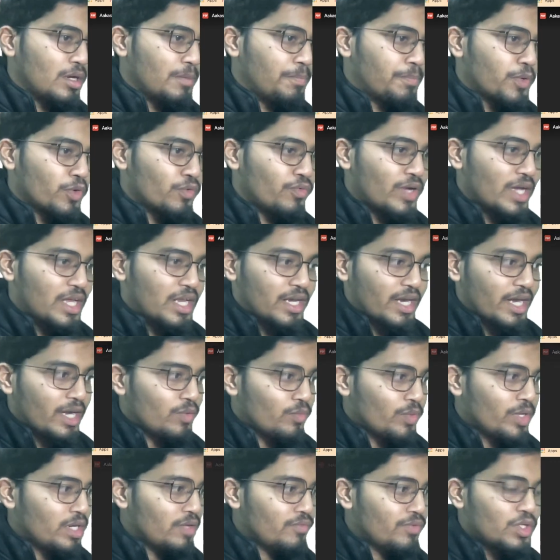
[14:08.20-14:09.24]
profile, right?
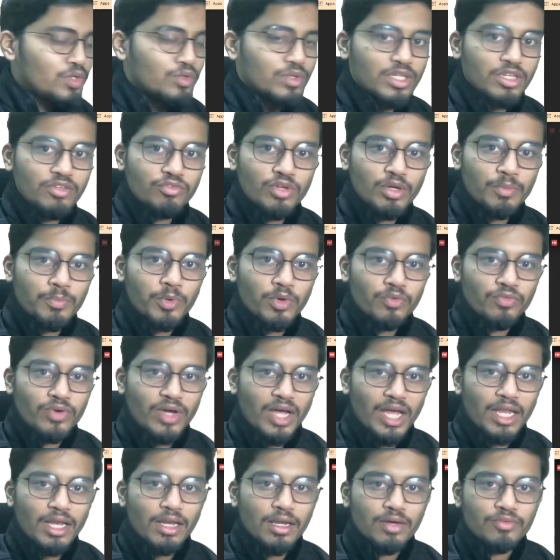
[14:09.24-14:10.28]
Whenever you give your
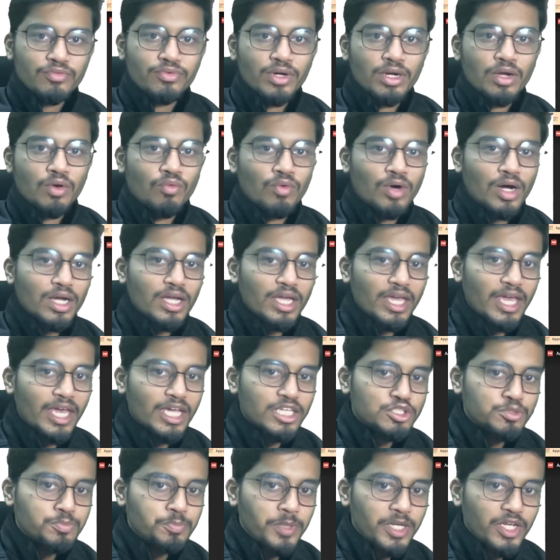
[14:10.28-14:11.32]
profile for a work
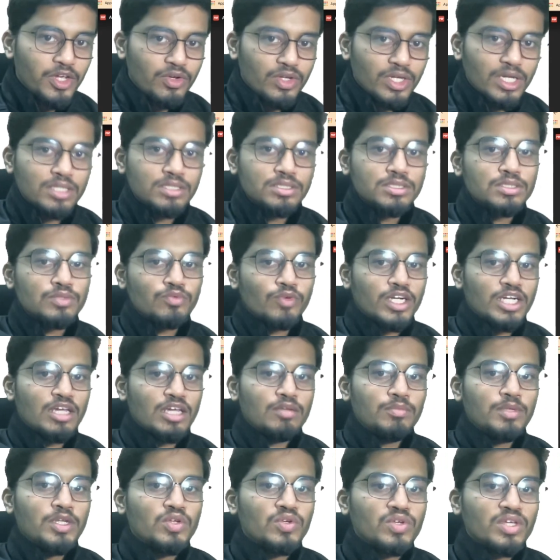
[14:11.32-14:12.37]
experience, what
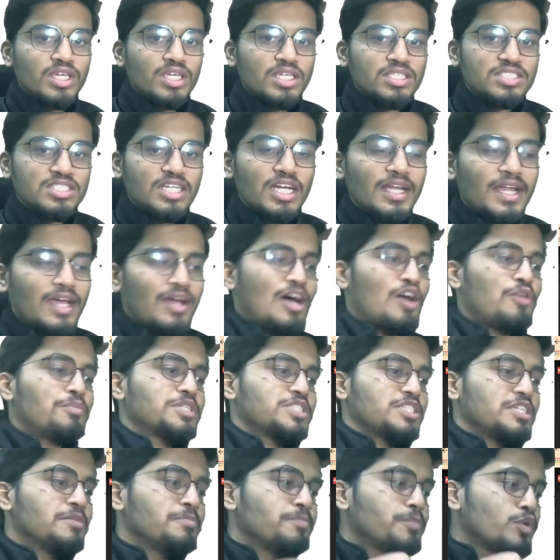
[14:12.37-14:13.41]
I'll be looking is that how much
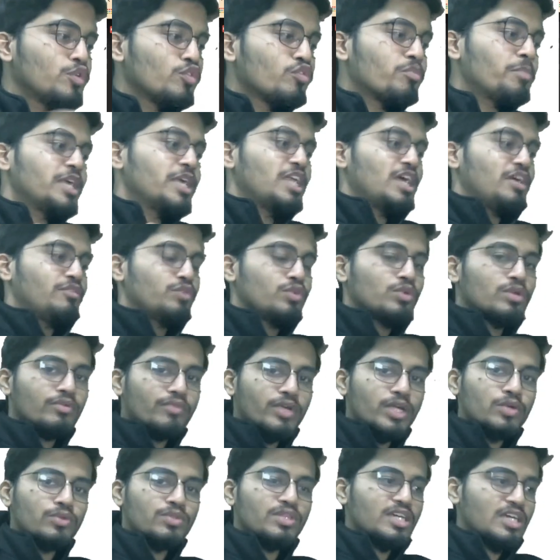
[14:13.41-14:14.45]
improvement have you
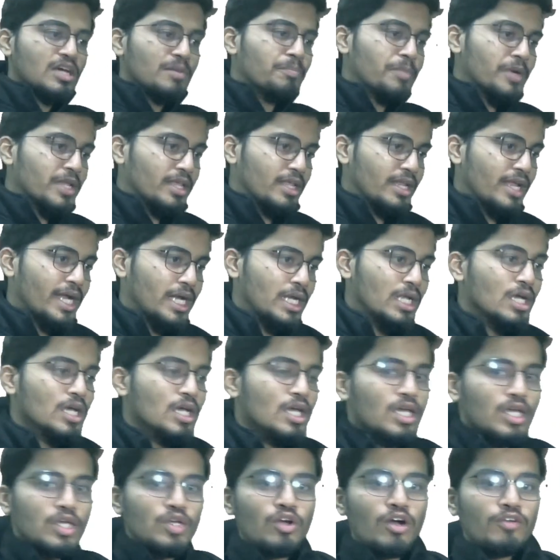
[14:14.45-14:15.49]
given to the company, right?
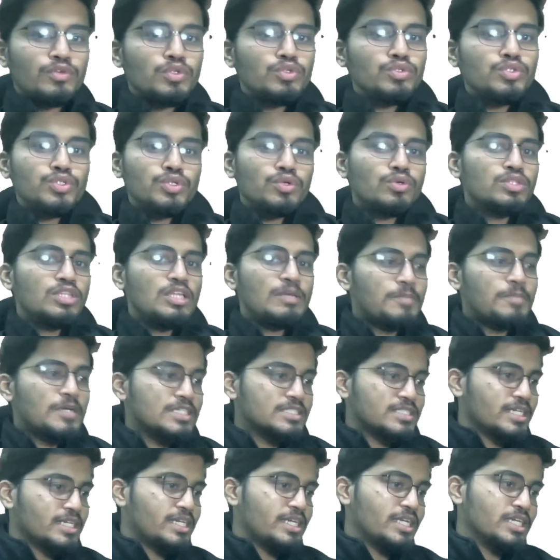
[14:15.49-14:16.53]
You have to show the
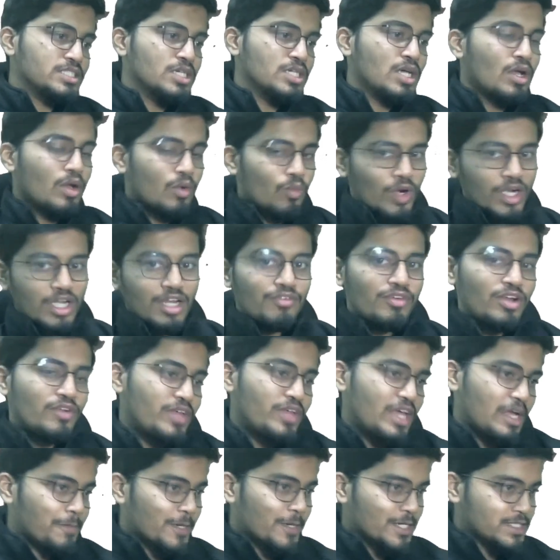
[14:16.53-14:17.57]
percentage, whatever
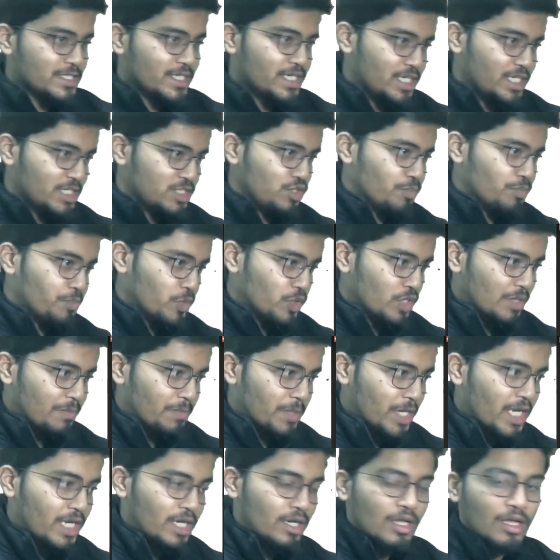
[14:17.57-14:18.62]
fake percentage you put up,
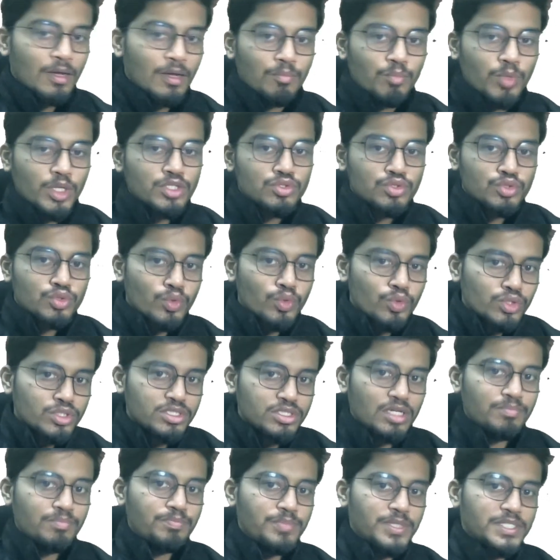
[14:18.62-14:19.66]
right? But show
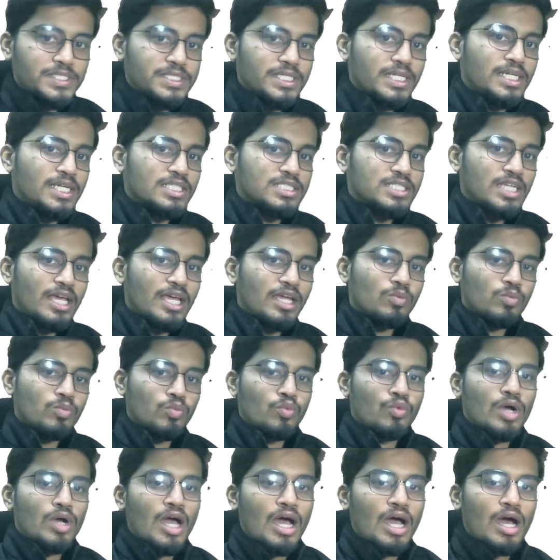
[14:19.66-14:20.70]
some percentage, like
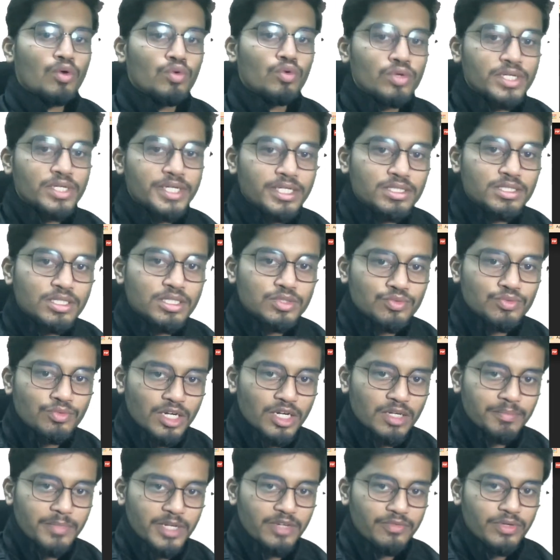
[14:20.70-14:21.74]
how did this
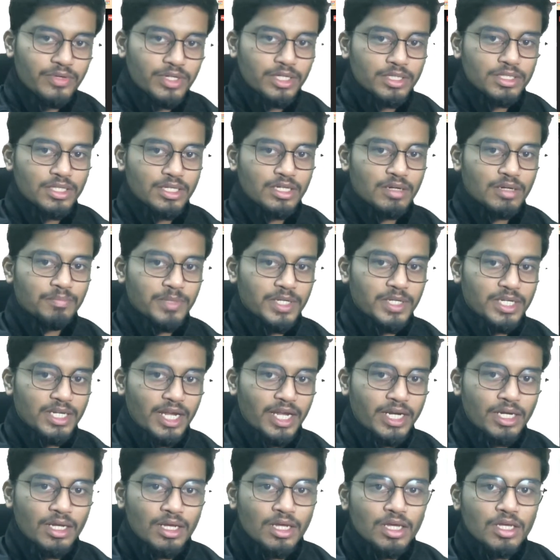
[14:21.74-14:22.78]
work benefited the company,
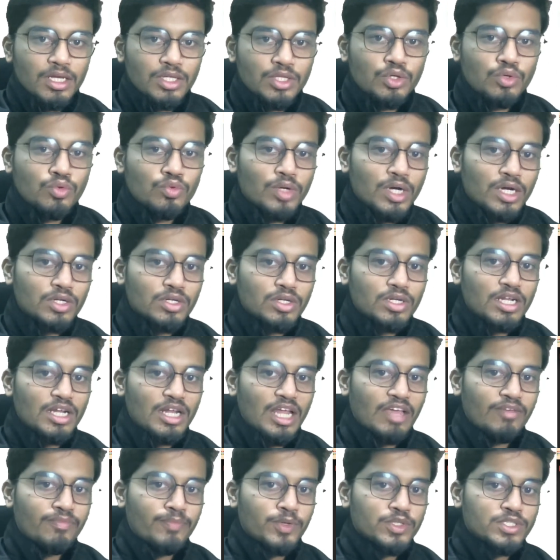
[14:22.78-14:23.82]
right? You worked on a
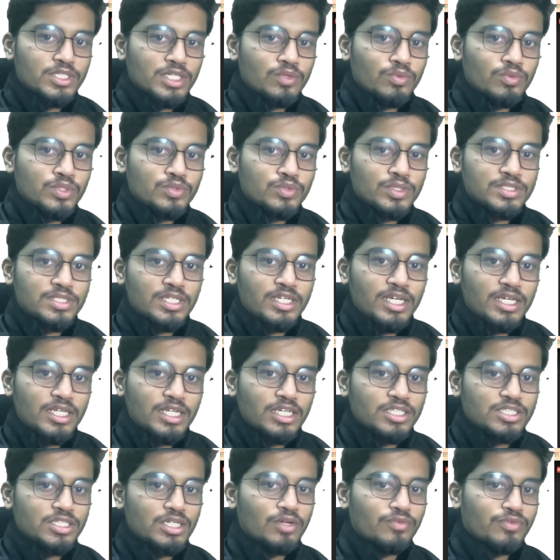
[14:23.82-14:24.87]
live project which was
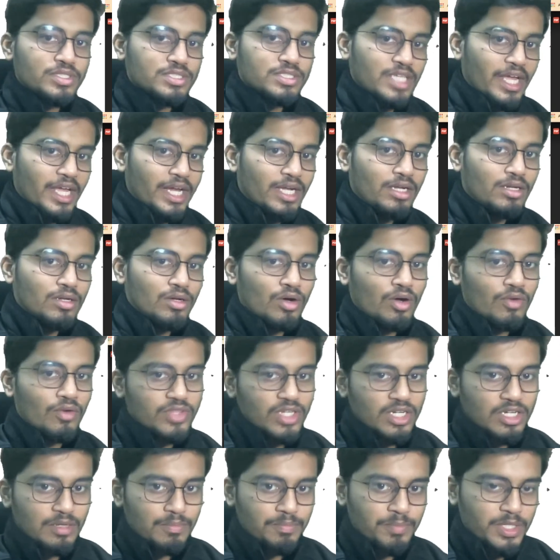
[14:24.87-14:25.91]
recreation of a site of
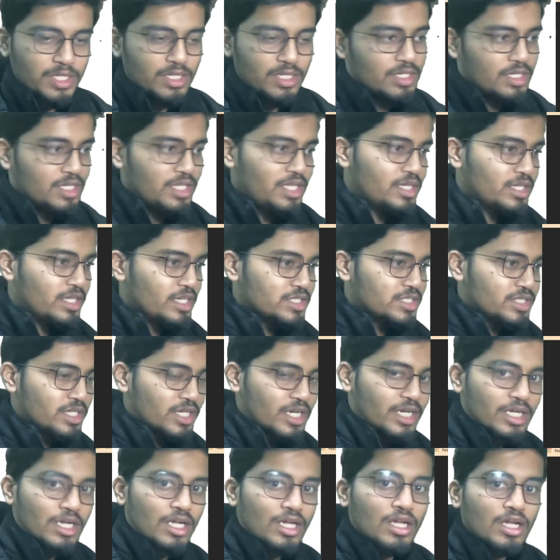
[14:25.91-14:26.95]
the company, recreation,
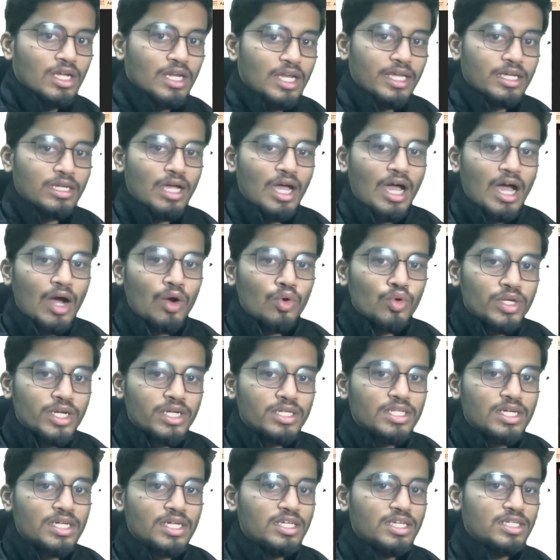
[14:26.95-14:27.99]
right? Like how
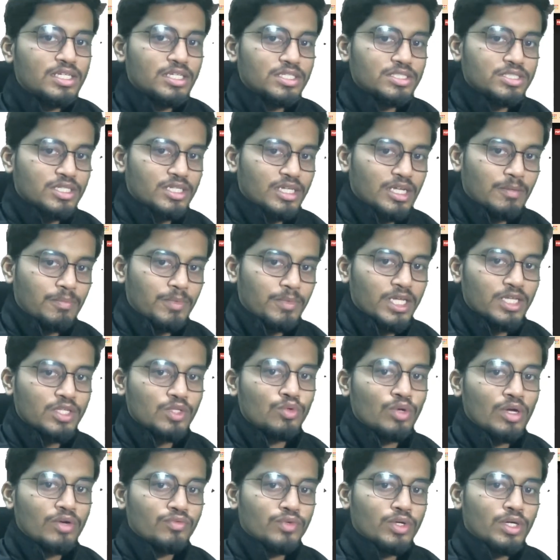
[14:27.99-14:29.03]
did the recreation help? Like
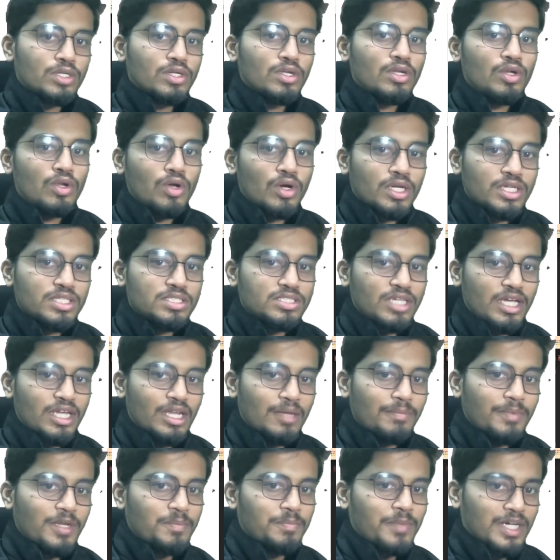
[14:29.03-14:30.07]
you have worked on login sign
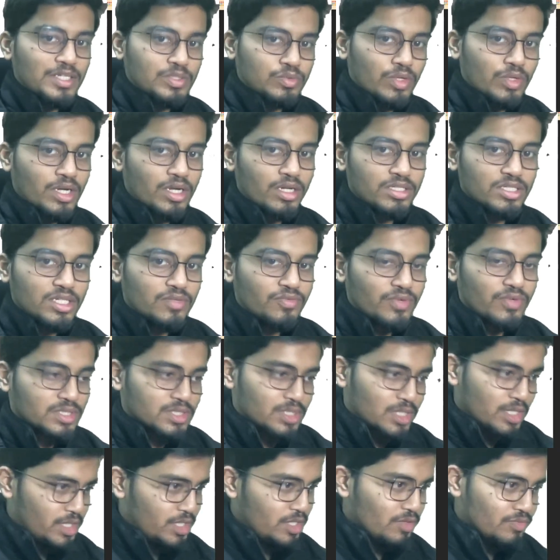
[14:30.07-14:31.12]
up and password reset
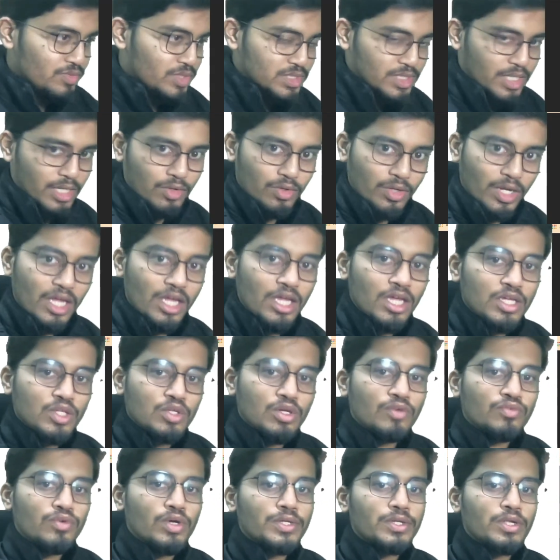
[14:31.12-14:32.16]
functionality of the site. Okay, you
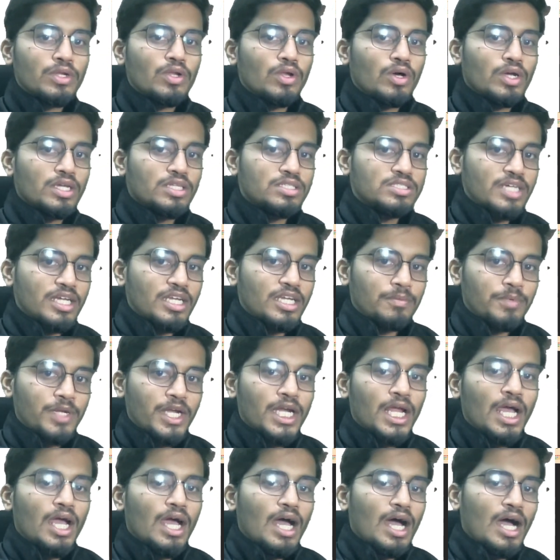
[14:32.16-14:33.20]
have worked on login sign up,
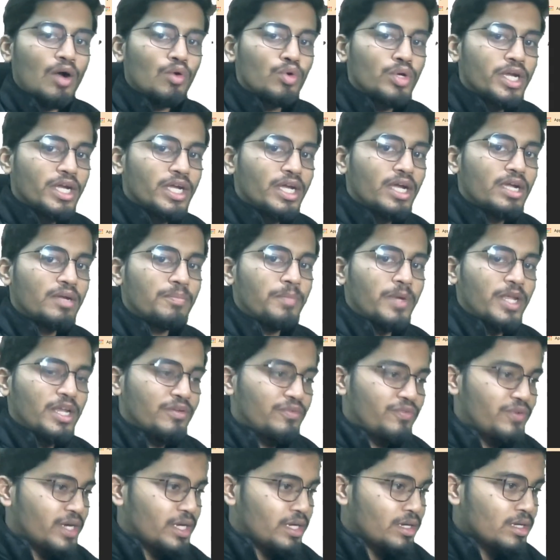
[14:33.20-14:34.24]
right? How did it
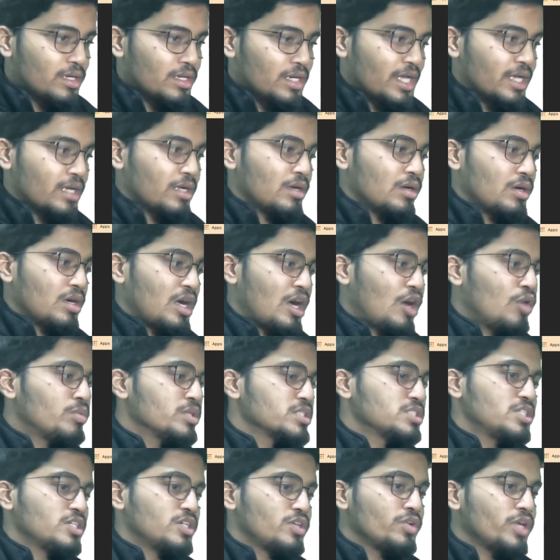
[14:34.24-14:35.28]
benefit? Like how
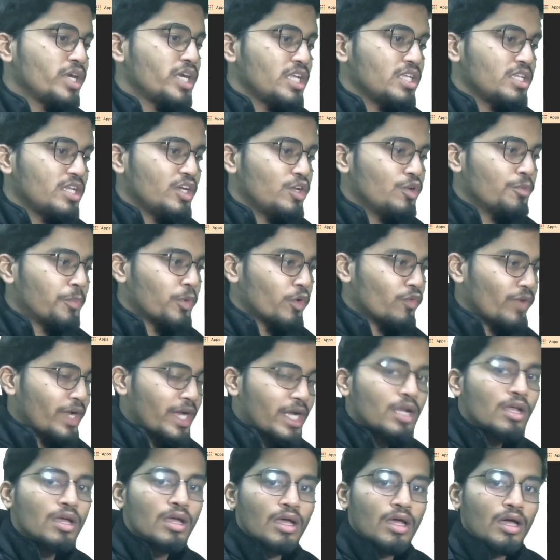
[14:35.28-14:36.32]
much security did you
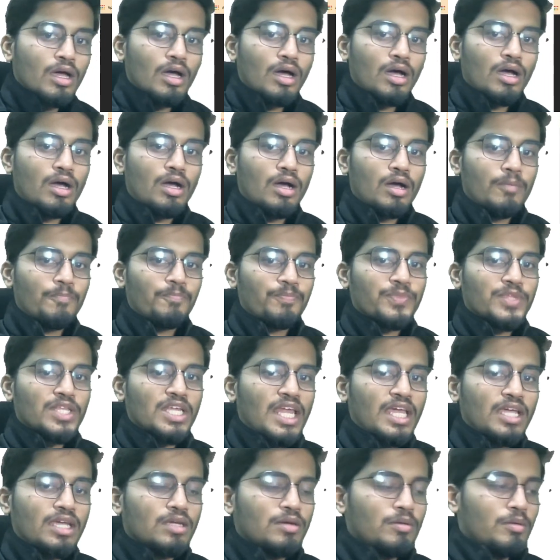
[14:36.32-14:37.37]
provide?
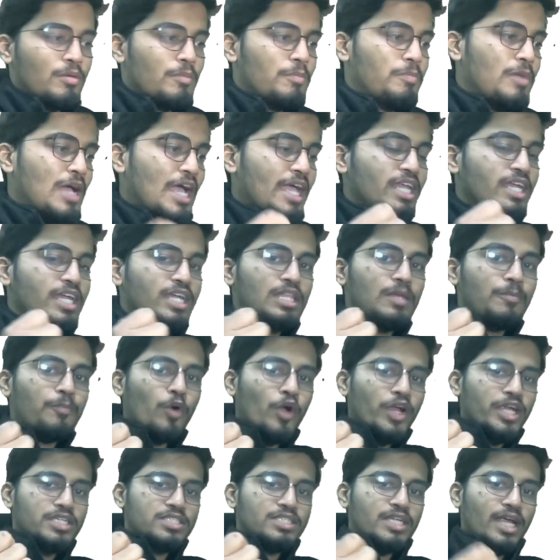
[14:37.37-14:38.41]
I need the
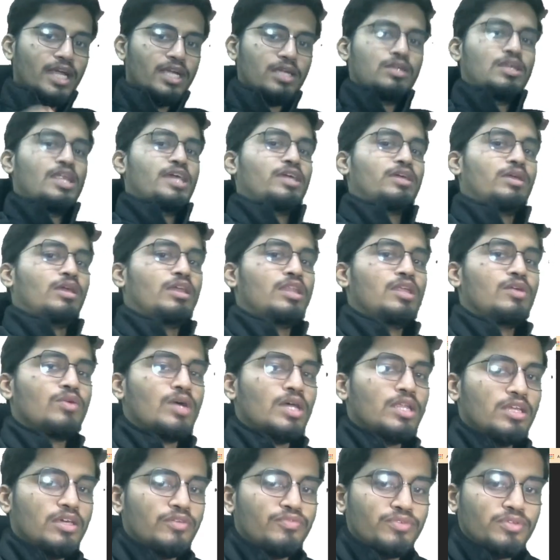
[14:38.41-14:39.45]
points, right? Like
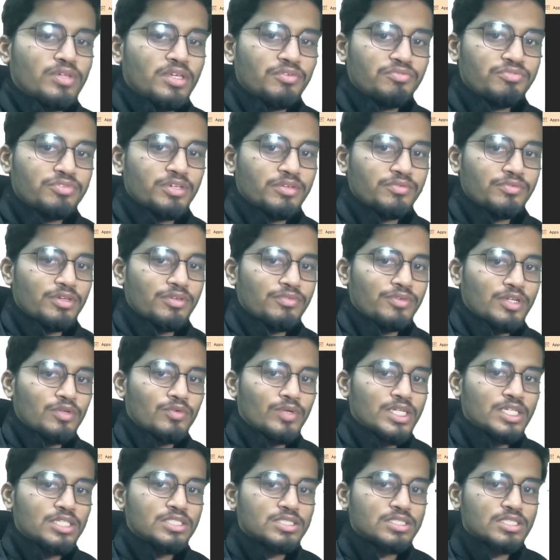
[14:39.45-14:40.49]
anyone, if
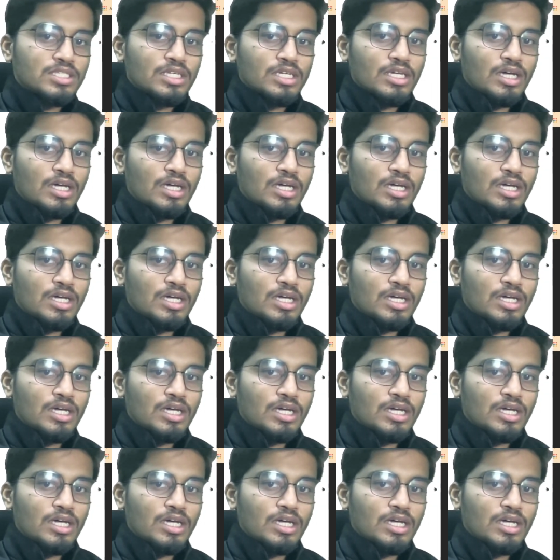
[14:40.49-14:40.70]
anyone is